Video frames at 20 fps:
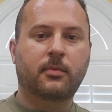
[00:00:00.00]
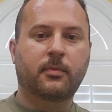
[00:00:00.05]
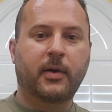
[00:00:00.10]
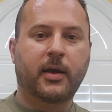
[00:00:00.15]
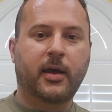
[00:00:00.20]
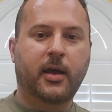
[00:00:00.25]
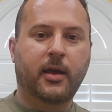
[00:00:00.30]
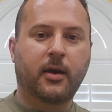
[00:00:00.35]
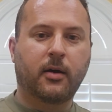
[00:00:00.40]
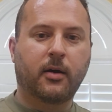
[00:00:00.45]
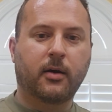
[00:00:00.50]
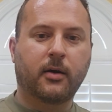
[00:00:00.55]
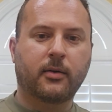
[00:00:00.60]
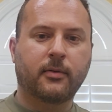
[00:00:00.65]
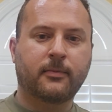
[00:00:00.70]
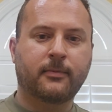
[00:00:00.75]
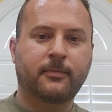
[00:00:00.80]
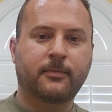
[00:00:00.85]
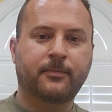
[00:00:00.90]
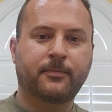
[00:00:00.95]

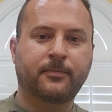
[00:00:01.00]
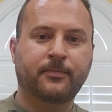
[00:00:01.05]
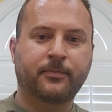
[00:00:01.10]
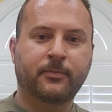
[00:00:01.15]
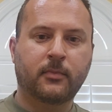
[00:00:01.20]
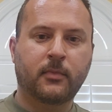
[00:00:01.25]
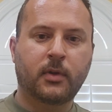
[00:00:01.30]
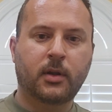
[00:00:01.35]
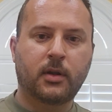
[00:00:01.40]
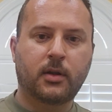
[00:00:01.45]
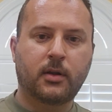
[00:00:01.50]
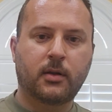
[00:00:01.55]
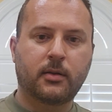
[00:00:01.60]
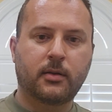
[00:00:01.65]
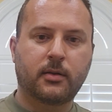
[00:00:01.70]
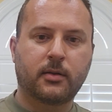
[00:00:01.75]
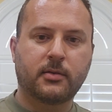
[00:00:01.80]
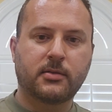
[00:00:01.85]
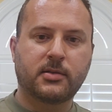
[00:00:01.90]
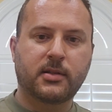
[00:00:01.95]

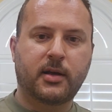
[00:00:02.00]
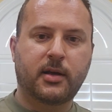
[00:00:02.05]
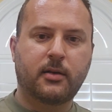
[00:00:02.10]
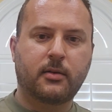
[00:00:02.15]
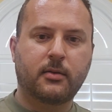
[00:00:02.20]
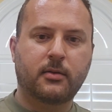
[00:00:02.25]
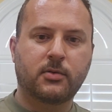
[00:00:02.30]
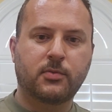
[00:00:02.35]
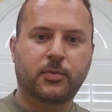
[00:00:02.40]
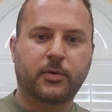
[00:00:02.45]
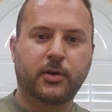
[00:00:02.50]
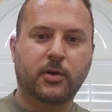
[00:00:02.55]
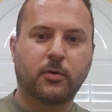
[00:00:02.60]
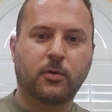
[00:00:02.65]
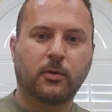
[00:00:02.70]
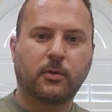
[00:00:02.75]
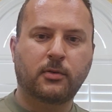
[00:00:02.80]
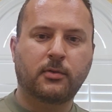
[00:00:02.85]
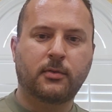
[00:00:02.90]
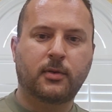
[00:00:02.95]
There's that. It's pretty
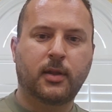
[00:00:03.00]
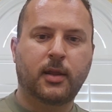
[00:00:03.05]
cool.